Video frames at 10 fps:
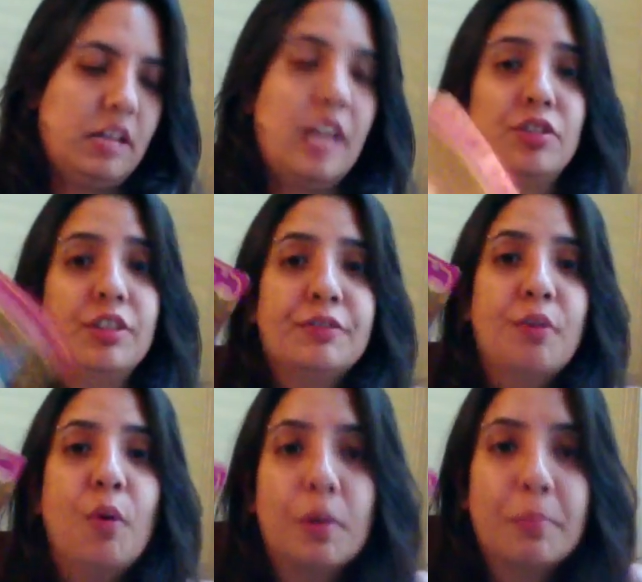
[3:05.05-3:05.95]
actually
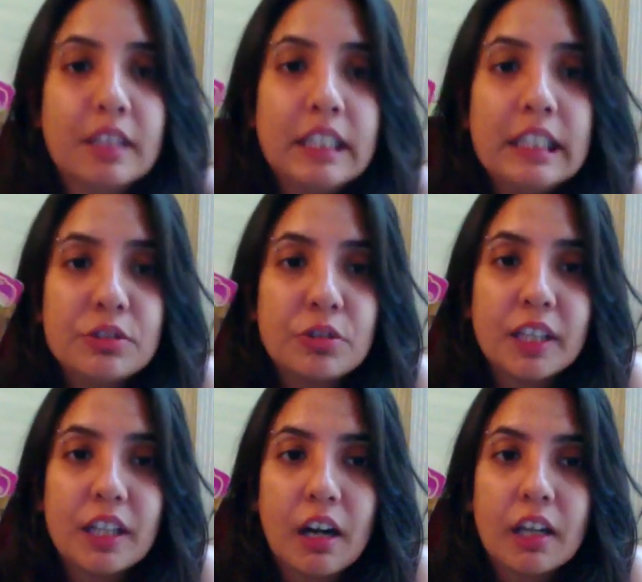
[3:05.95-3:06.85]
four, but these
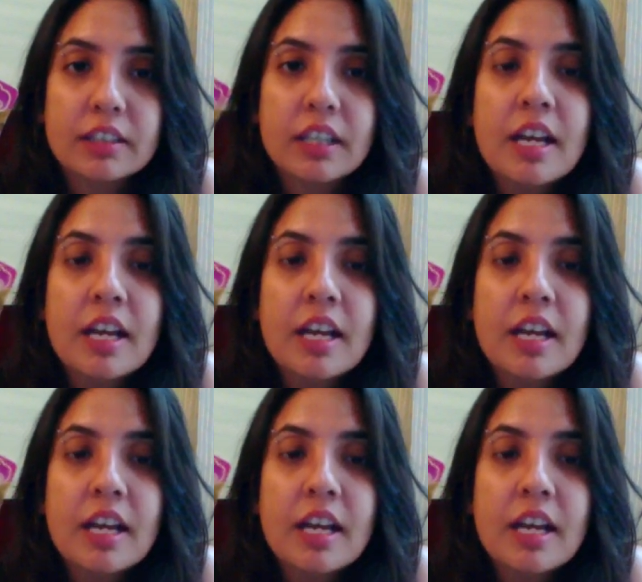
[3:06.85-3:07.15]
three are